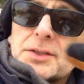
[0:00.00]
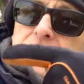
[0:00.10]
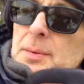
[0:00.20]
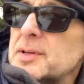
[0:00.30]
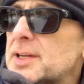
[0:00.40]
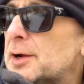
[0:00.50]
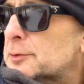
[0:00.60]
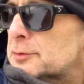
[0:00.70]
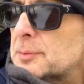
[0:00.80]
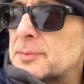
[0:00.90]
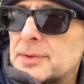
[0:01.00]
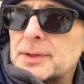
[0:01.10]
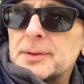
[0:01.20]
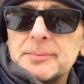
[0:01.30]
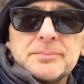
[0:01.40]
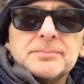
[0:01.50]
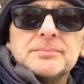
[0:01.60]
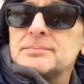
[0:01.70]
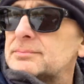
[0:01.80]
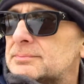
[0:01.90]
I was just coming down from the
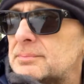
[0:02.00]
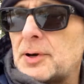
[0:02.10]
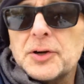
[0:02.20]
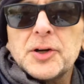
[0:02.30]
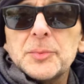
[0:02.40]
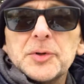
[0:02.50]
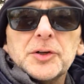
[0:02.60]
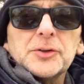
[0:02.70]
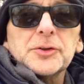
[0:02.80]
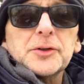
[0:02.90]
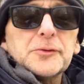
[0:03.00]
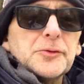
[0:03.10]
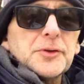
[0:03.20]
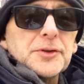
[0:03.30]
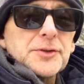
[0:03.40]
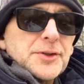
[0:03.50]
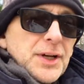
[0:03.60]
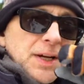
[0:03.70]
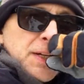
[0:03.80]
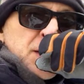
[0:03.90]
park up here looking for this
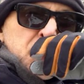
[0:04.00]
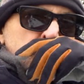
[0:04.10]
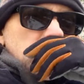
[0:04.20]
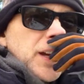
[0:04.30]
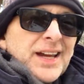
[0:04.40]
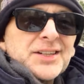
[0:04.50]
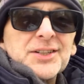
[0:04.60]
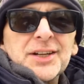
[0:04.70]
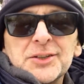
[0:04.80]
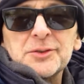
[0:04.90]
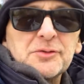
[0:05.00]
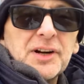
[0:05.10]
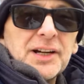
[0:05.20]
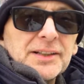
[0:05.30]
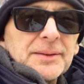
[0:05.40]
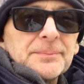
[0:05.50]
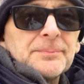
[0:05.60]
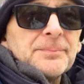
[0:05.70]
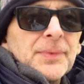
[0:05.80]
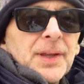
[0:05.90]
geocache that I couldn't find.
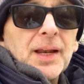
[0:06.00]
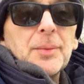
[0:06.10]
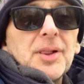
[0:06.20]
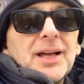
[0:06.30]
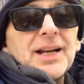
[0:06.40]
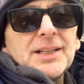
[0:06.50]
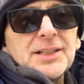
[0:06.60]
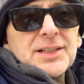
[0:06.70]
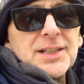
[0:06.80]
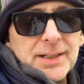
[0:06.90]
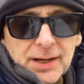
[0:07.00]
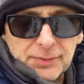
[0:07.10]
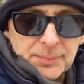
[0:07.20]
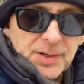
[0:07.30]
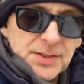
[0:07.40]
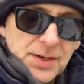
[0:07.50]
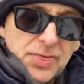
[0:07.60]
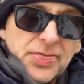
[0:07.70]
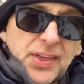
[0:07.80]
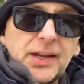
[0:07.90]
I'm glad I didn't DNF it because
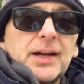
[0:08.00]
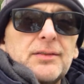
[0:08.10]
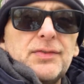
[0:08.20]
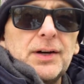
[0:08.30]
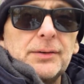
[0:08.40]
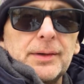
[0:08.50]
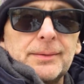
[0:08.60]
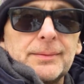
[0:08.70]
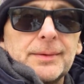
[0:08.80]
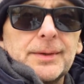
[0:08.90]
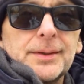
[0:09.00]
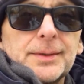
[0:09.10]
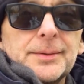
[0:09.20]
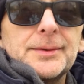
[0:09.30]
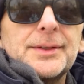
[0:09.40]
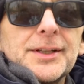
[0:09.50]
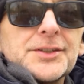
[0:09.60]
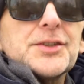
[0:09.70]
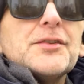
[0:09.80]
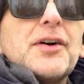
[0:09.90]
I think I found it. Well,
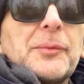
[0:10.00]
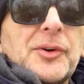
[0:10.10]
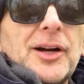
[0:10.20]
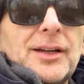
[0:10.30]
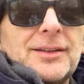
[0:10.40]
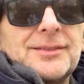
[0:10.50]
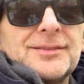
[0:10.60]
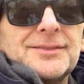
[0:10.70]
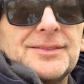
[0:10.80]
let's see if I'm right.